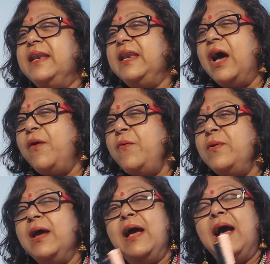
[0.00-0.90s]
Now,
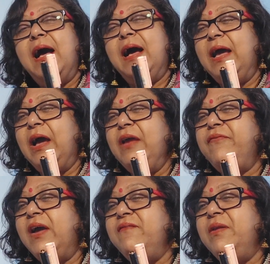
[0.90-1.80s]
if
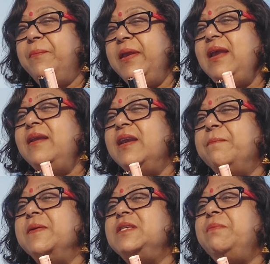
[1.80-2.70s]
I will bring
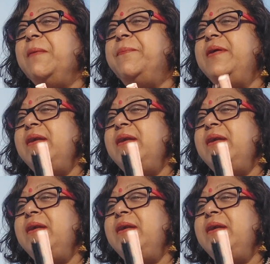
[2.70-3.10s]
litmus paper,